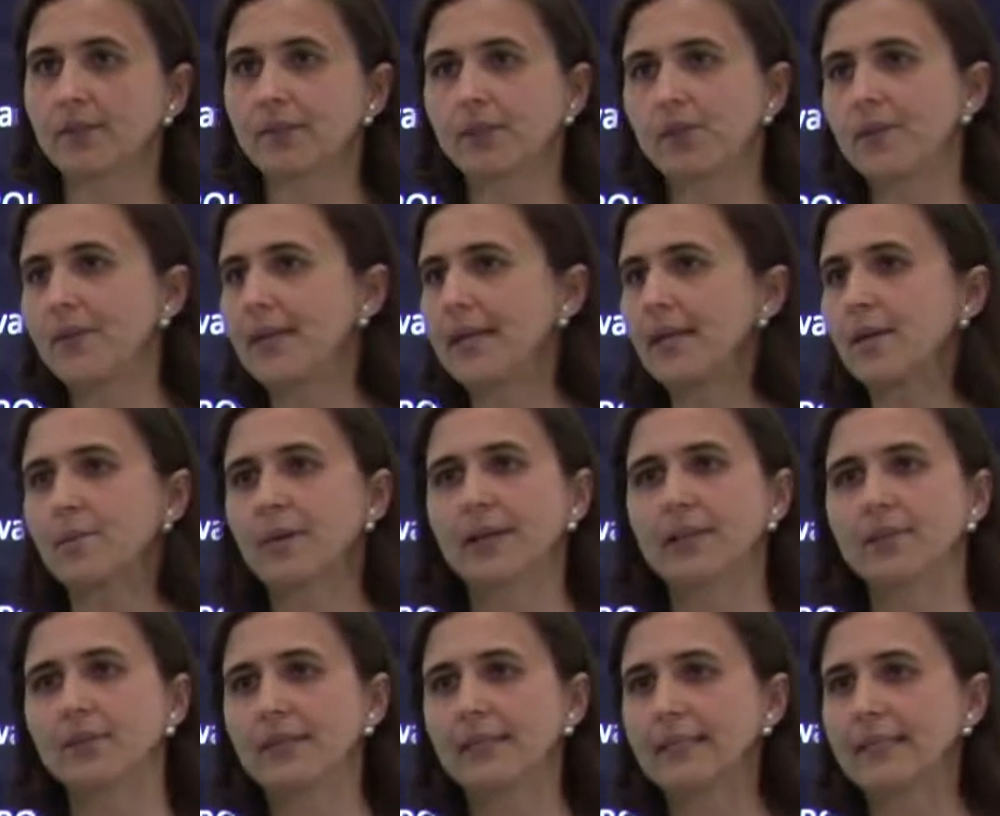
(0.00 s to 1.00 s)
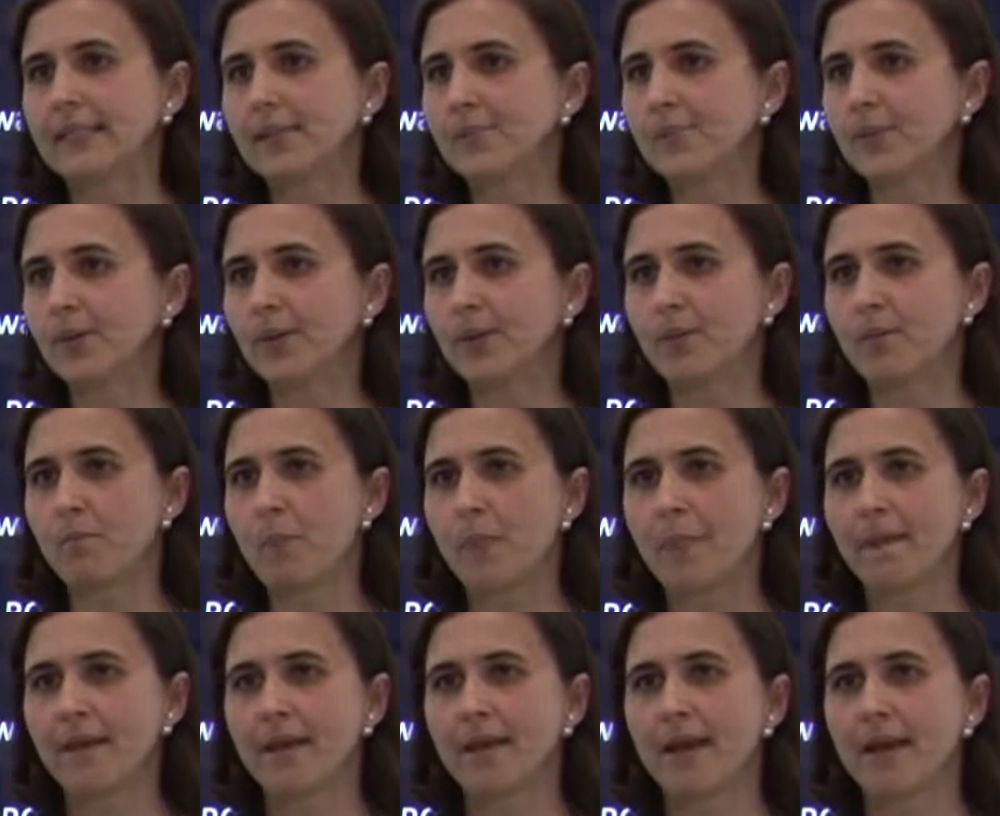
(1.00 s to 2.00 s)
So think about a very simple
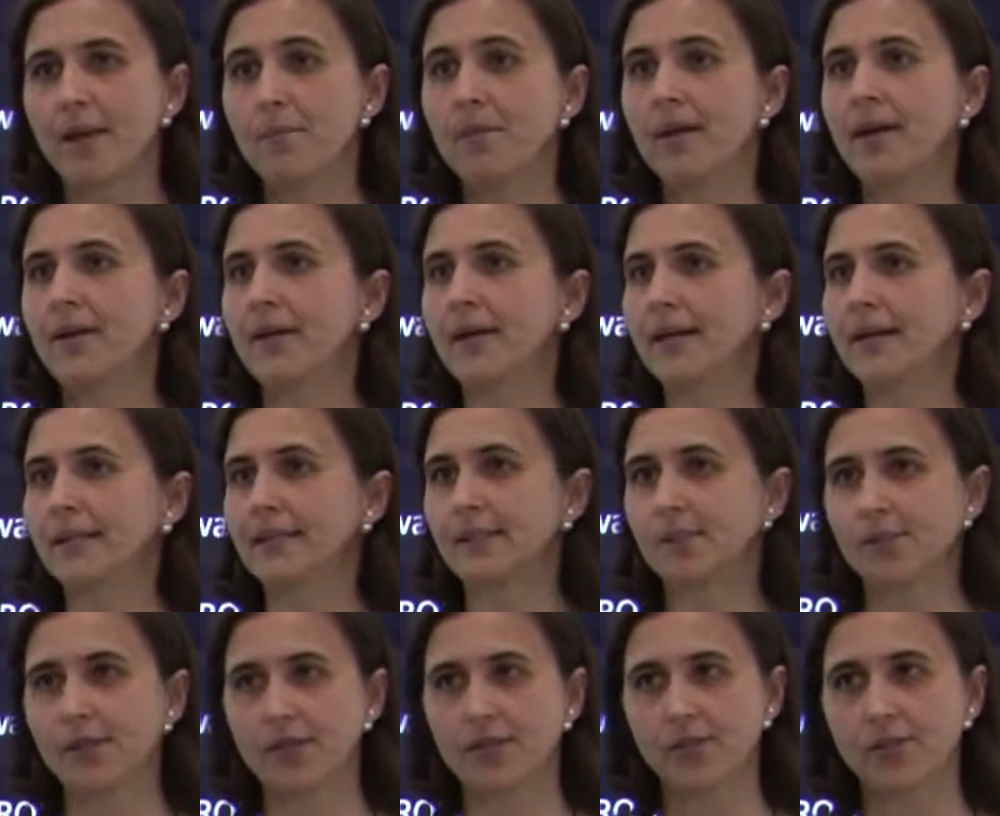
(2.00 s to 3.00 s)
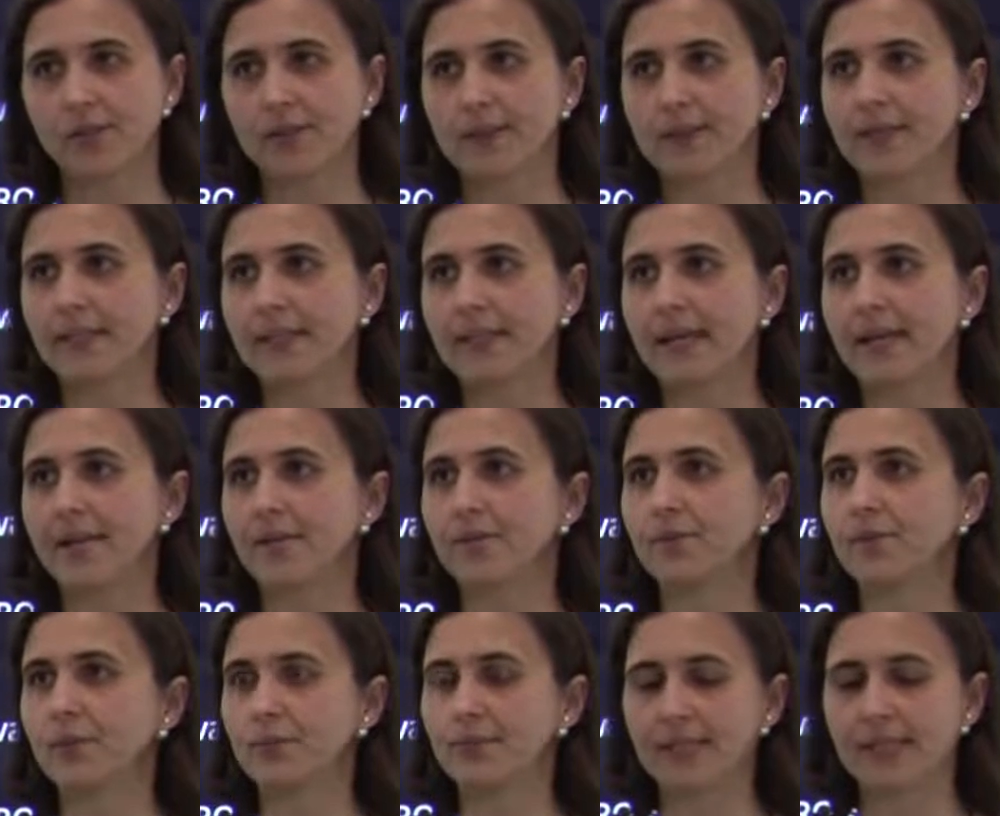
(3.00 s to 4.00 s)
MRI structural scan
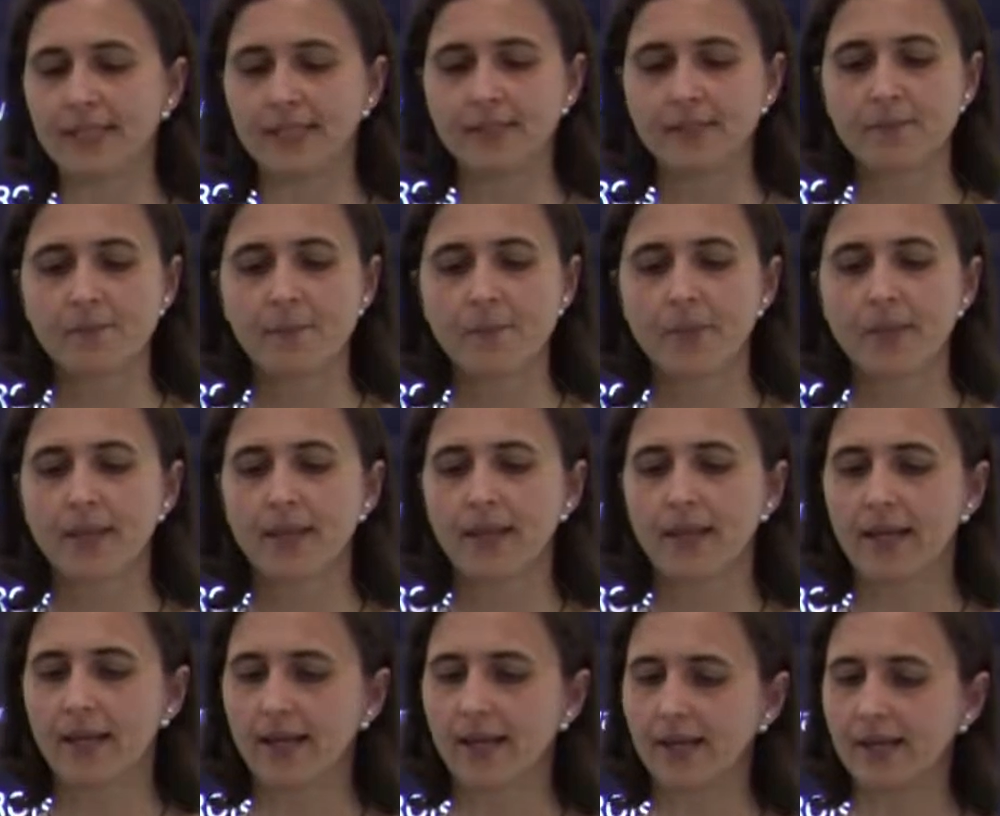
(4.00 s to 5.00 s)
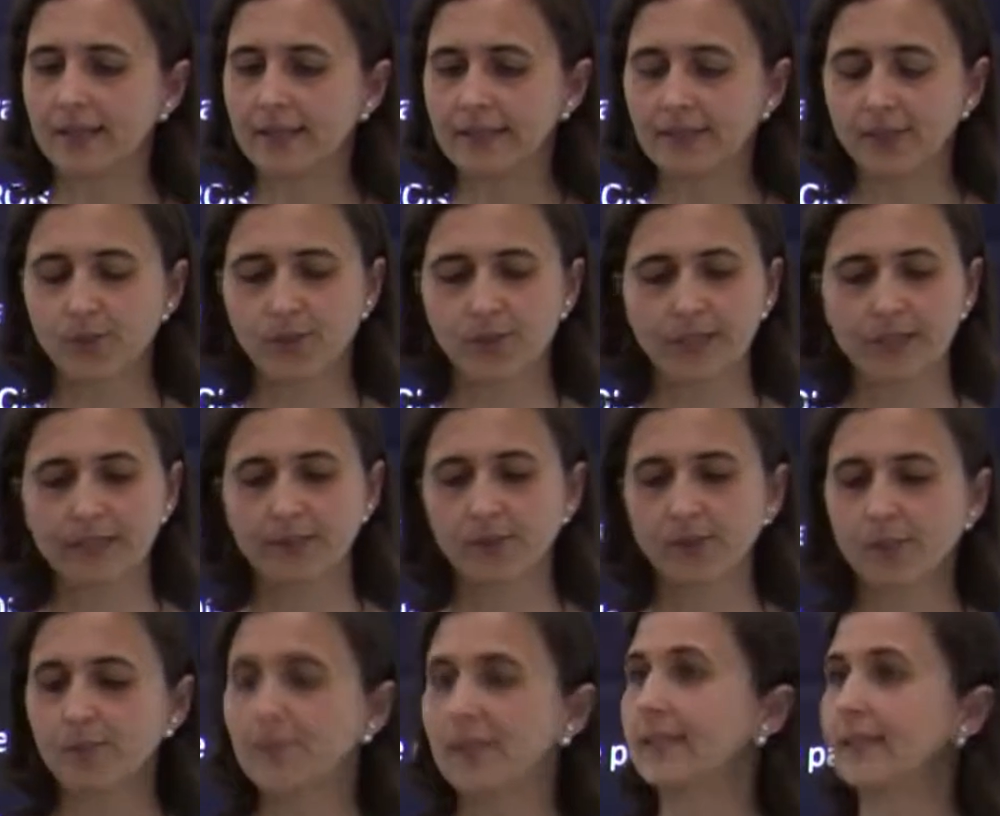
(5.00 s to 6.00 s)
of the brain and it's going
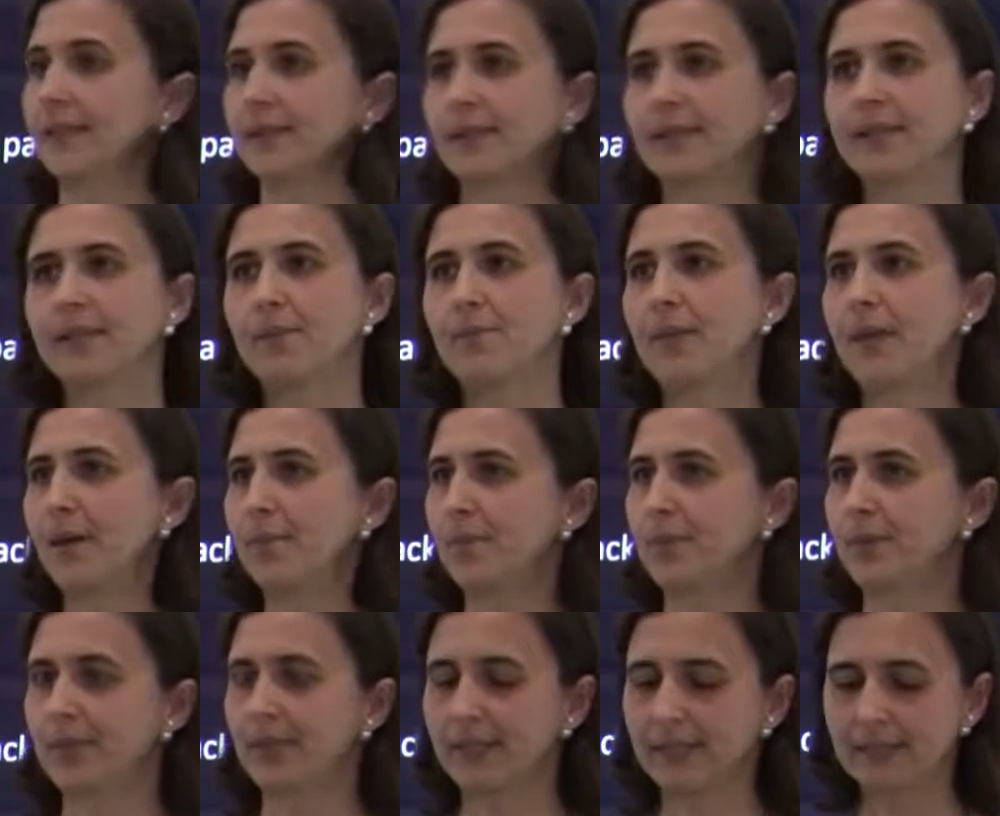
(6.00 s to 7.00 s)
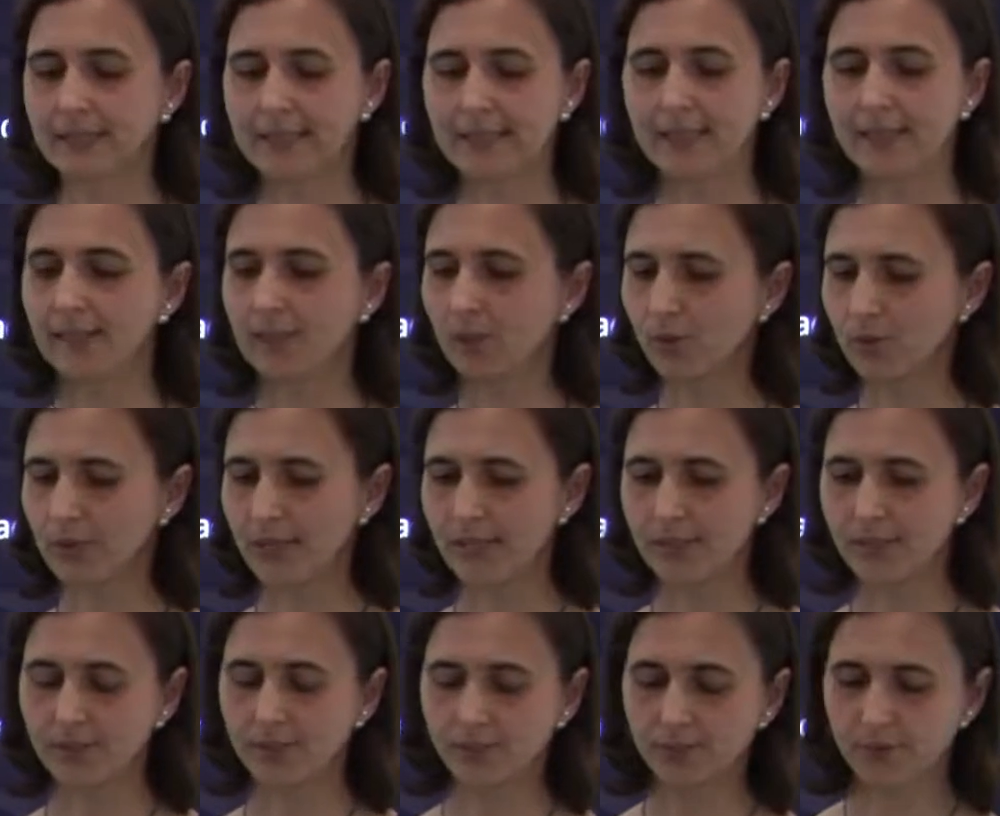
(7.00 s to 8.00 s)
to spit out some numbers and
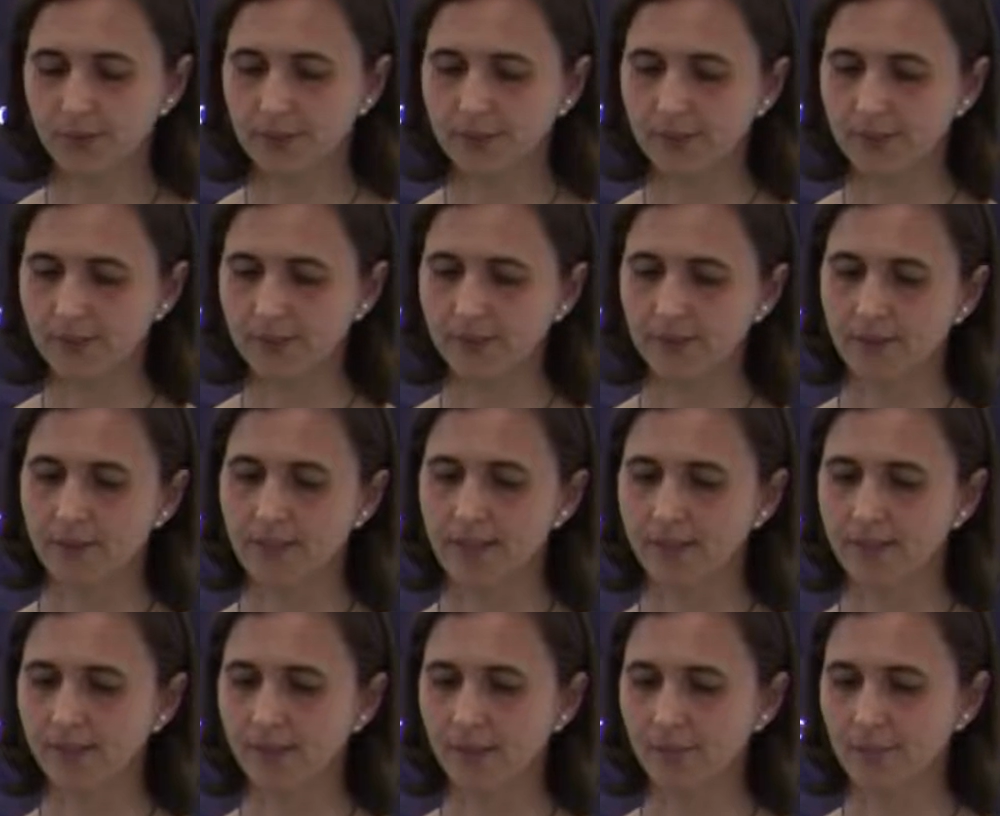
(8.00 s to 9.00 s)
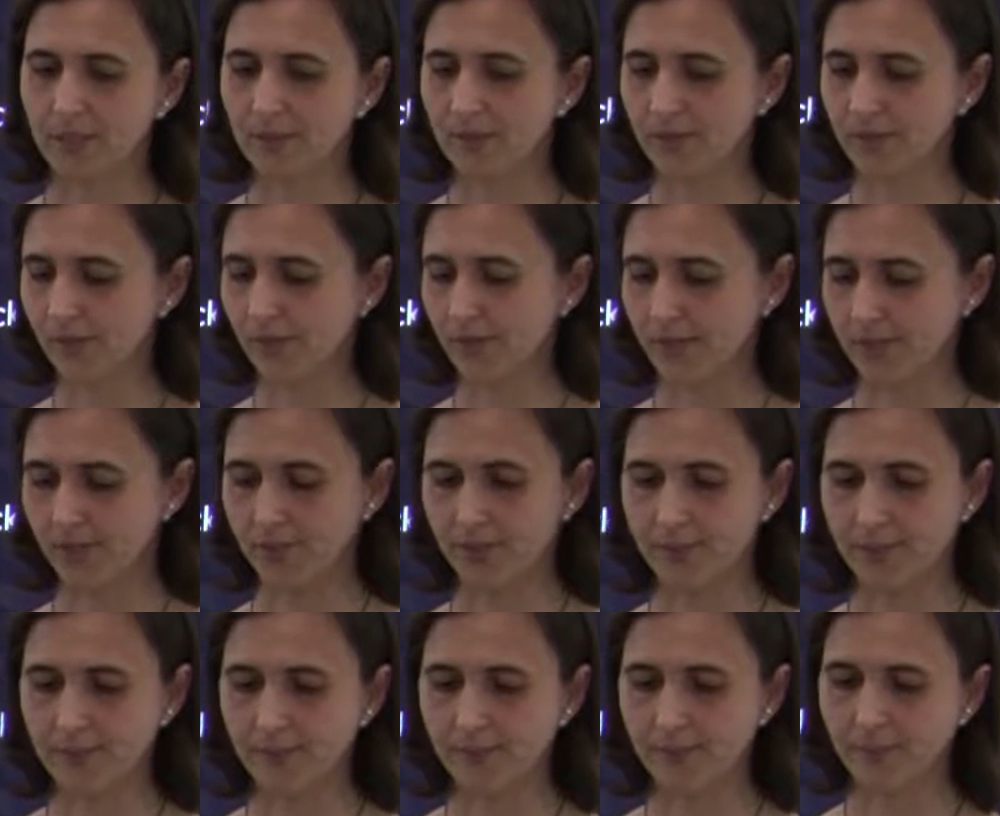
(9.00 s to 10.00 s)
location for certain anatomical
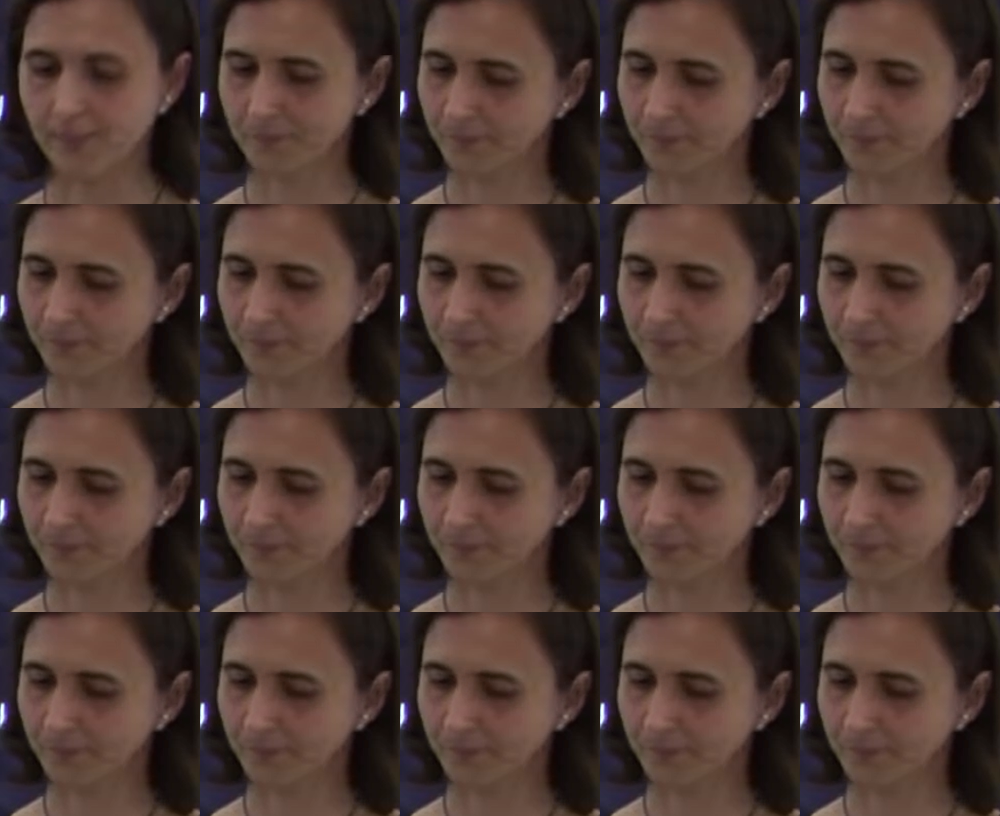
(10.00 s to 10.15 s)
structures.